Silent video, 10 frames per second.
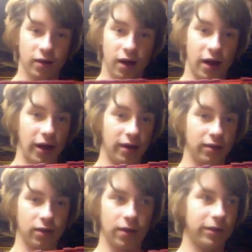I
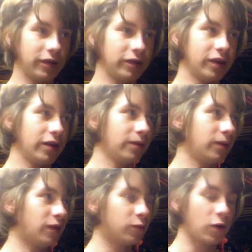love this thing.
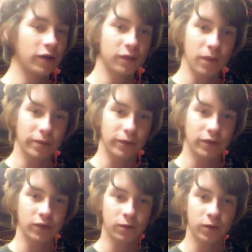This one is my
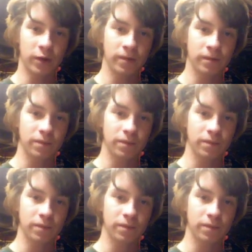personal one.